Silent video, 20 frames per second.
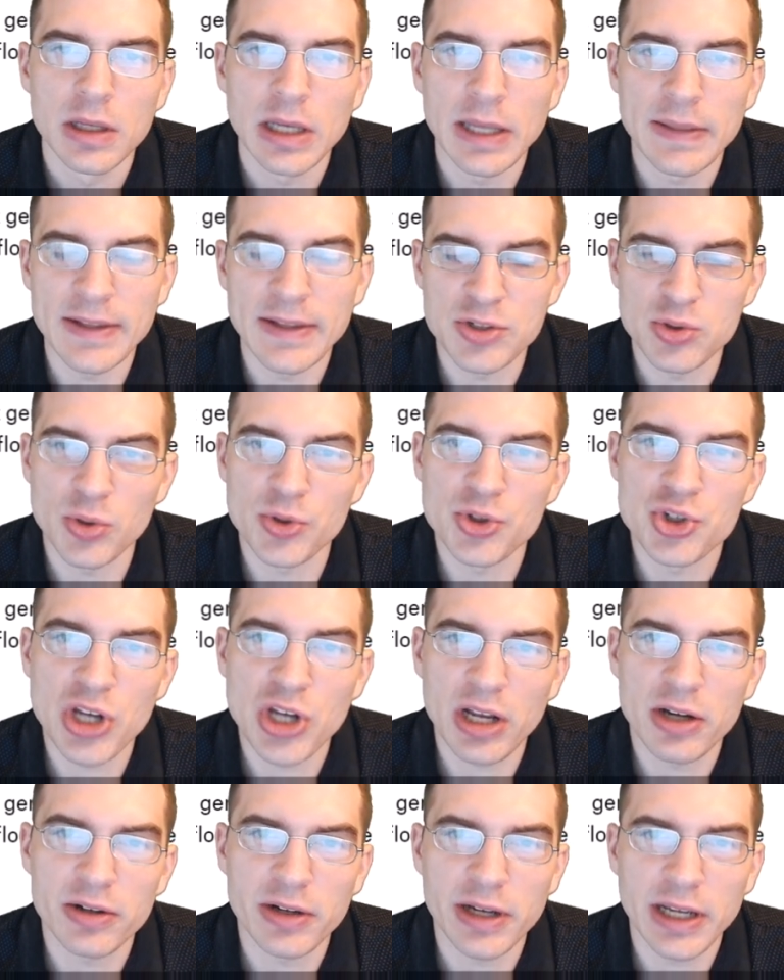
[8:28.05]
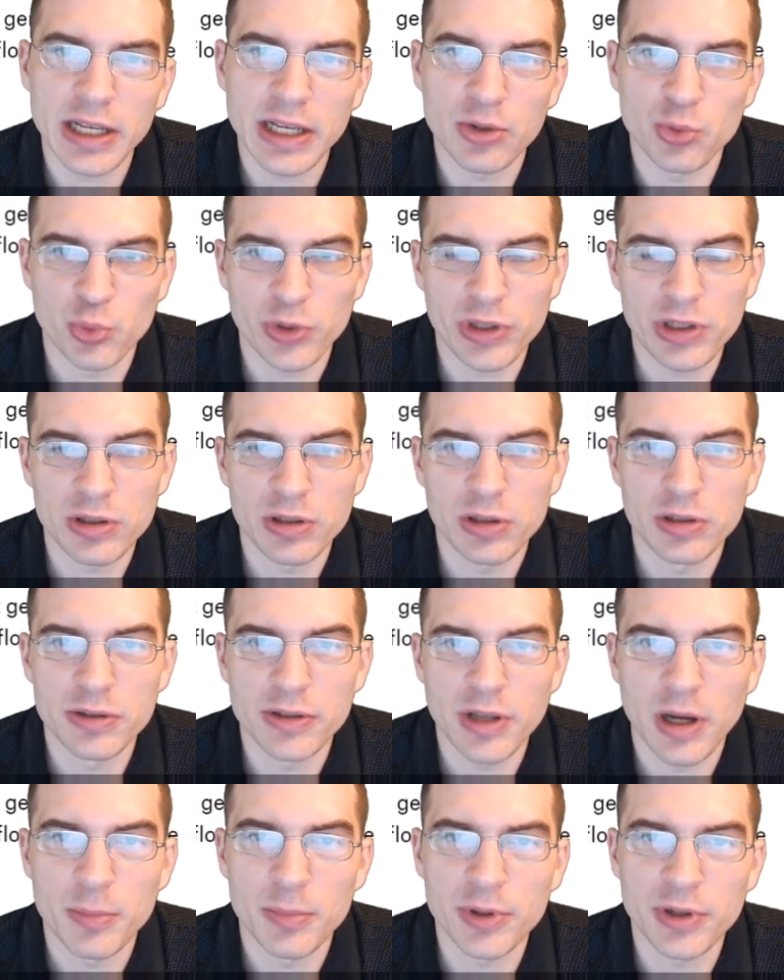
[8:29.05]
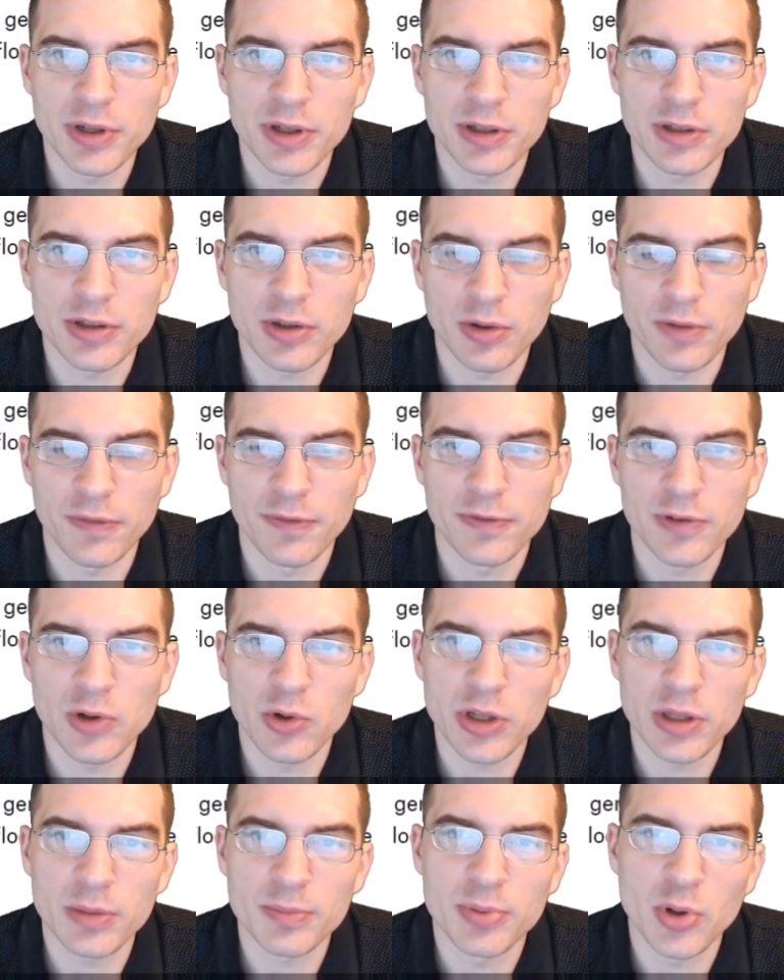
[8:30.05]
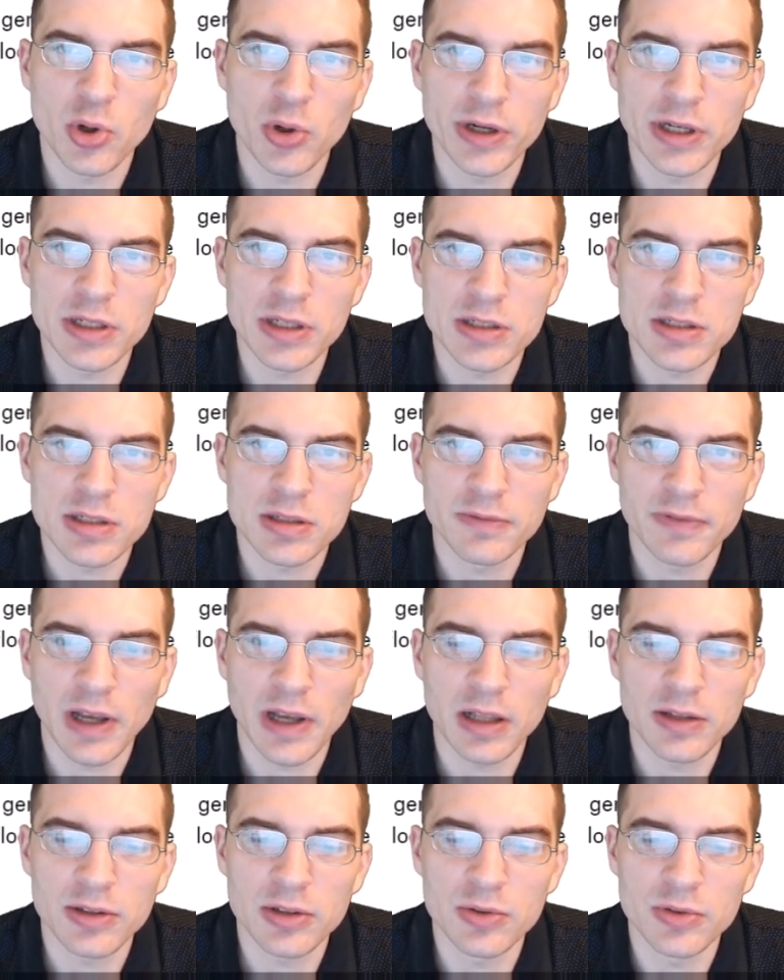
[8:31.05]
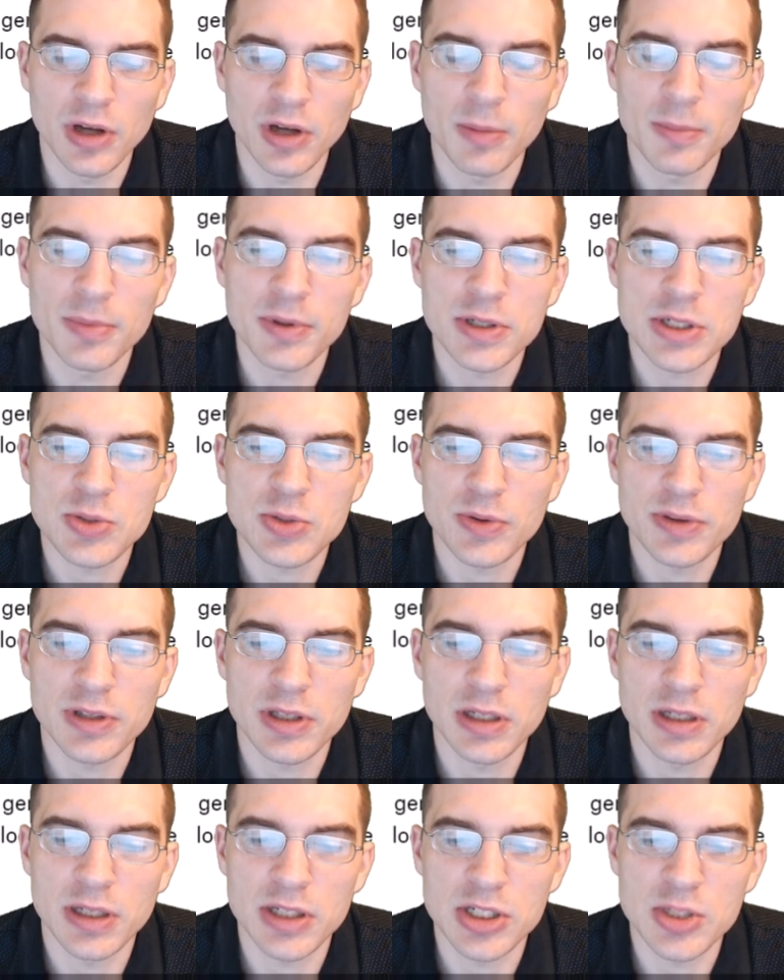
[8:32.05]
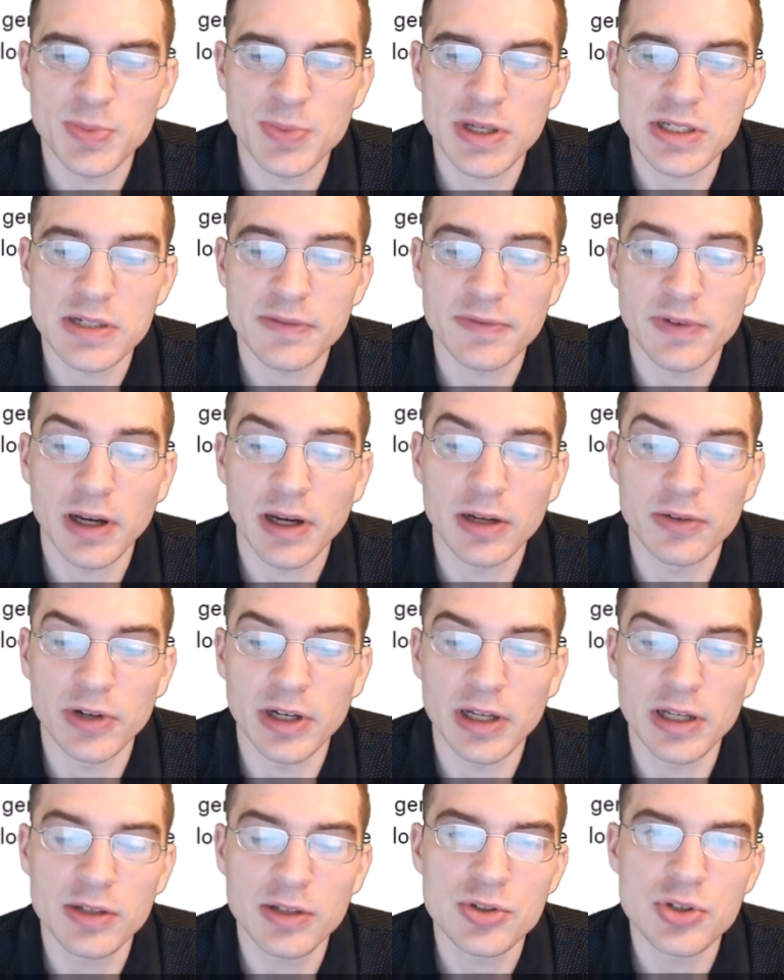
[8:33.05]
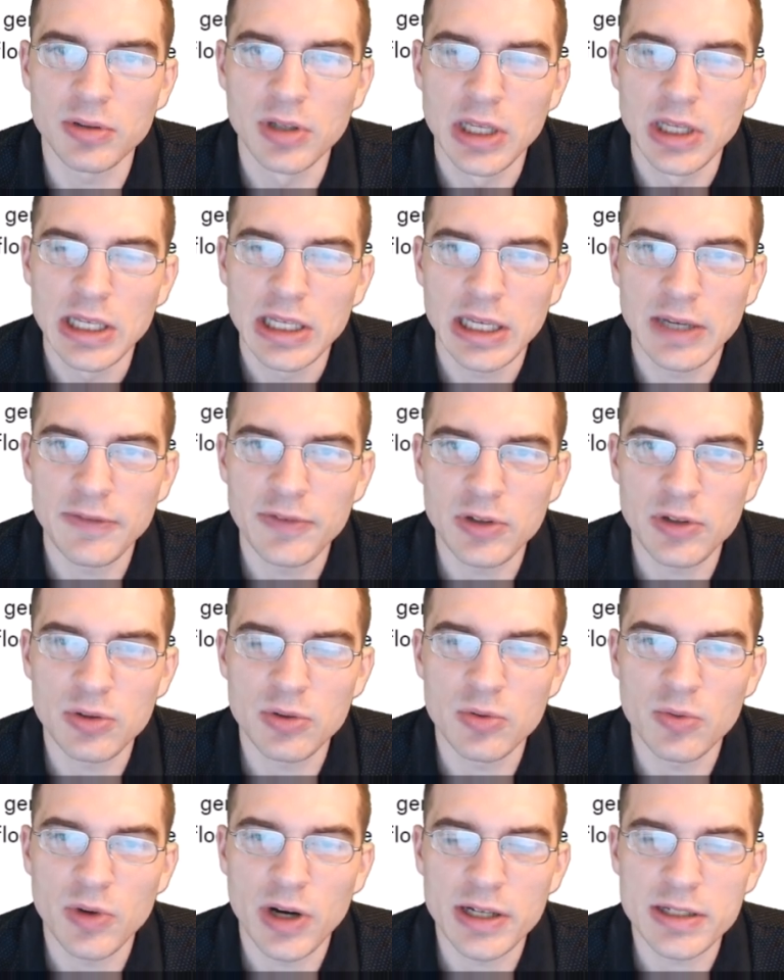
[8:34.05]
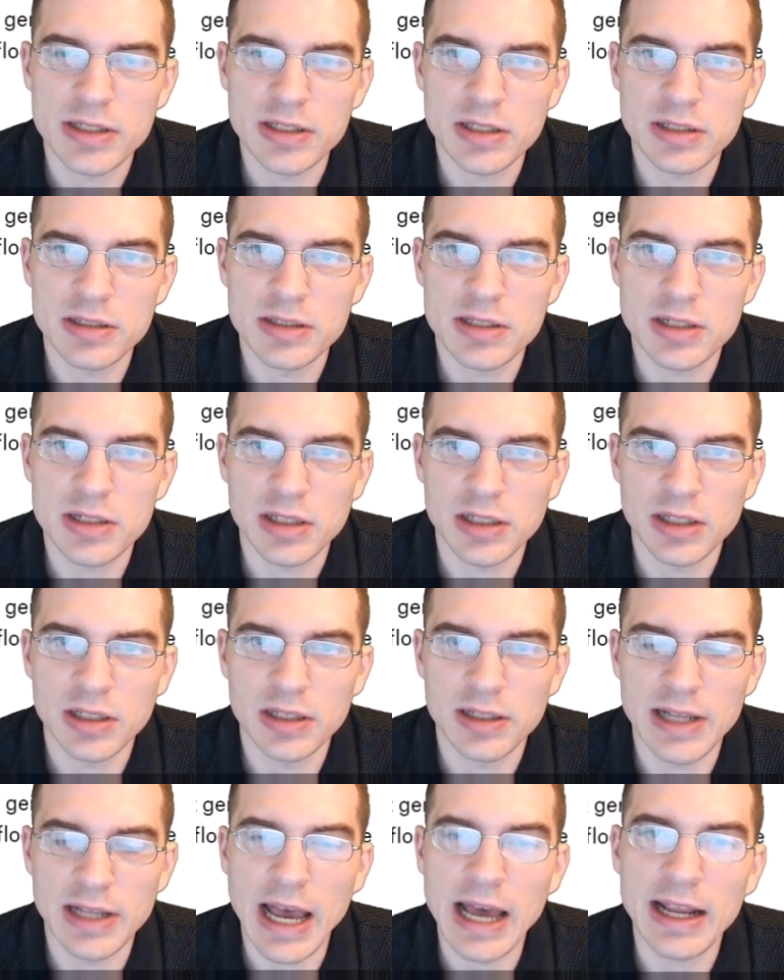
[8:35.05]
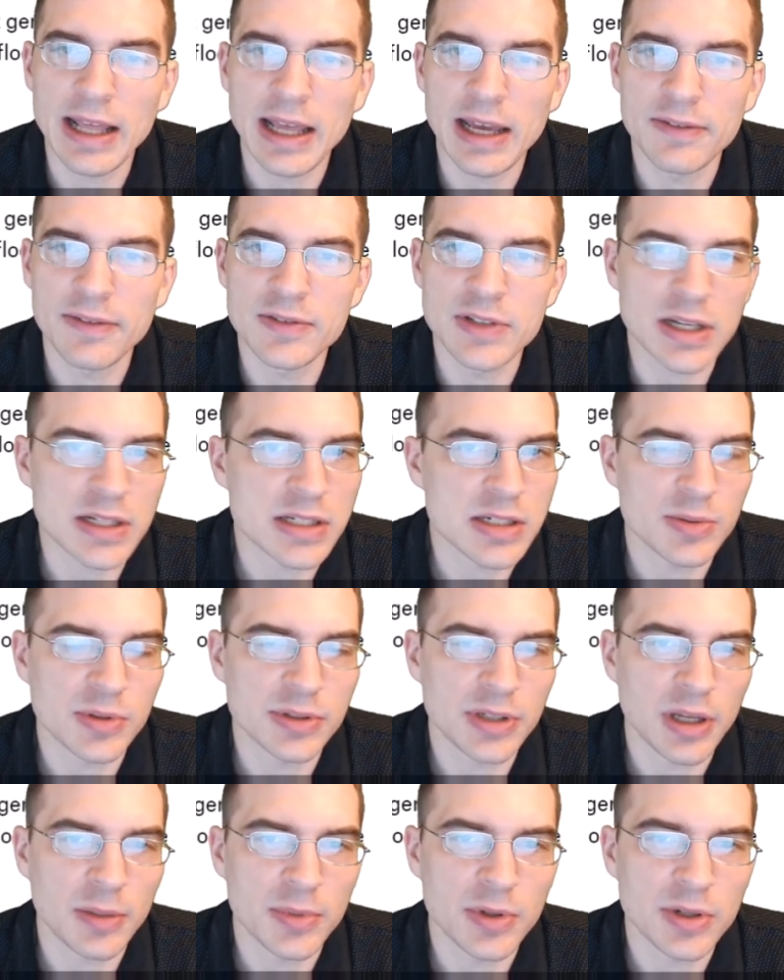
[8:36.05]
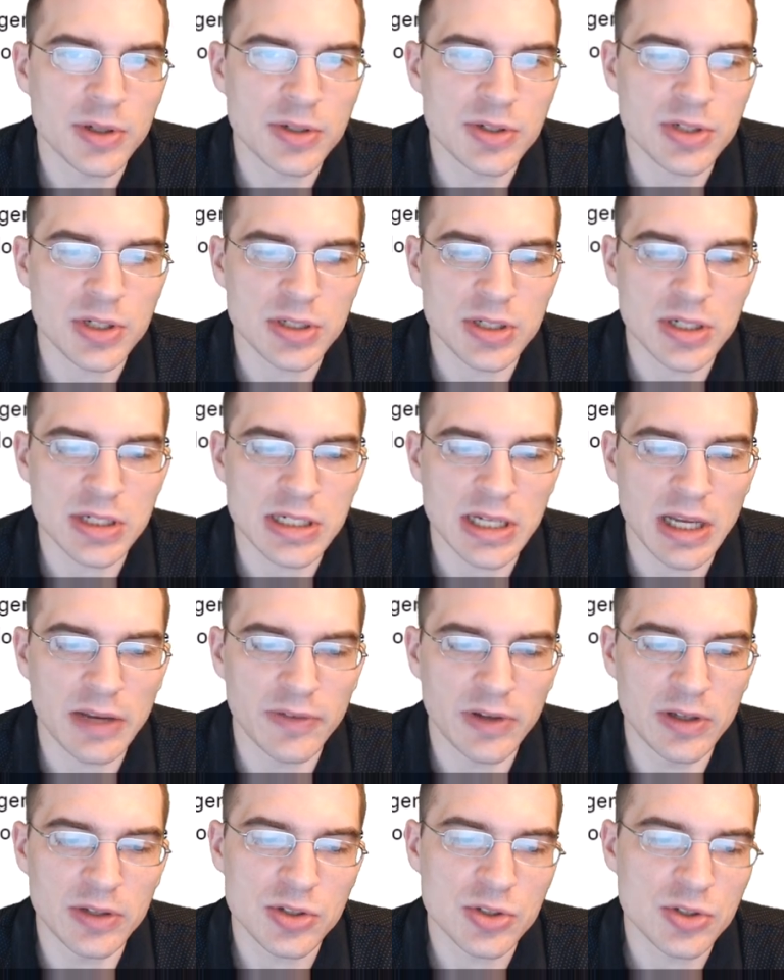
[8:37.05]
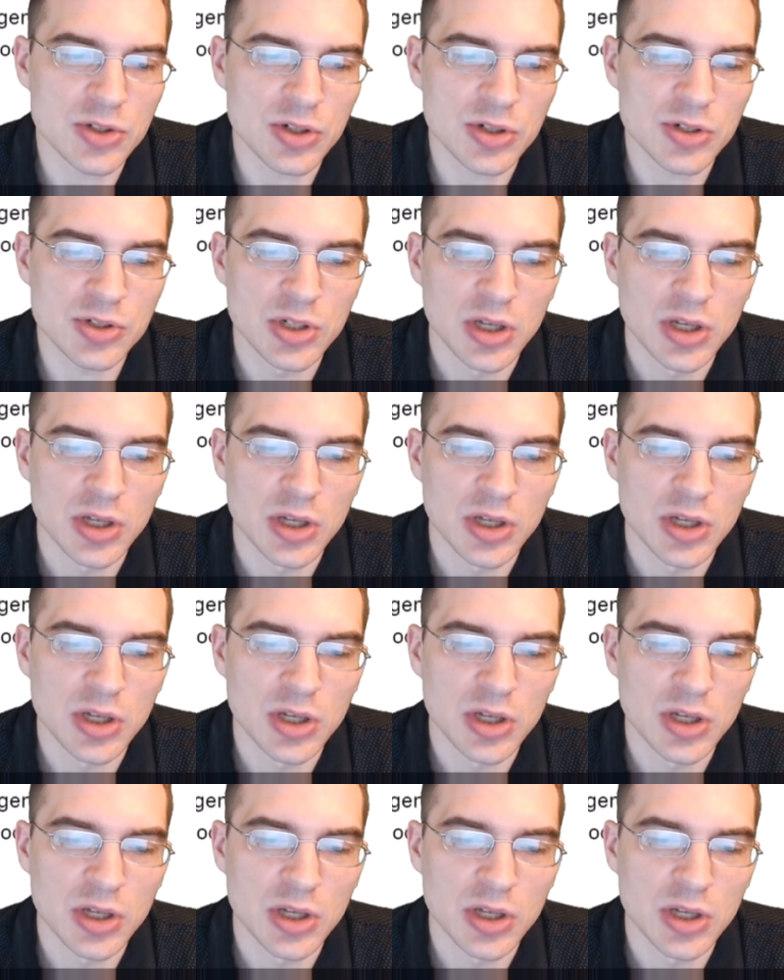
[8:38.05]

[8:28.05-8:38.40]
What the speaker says: And this will generate real numbered or floating point value numbers within a specified range. If you wanted to not have decimal numbers and just have integers,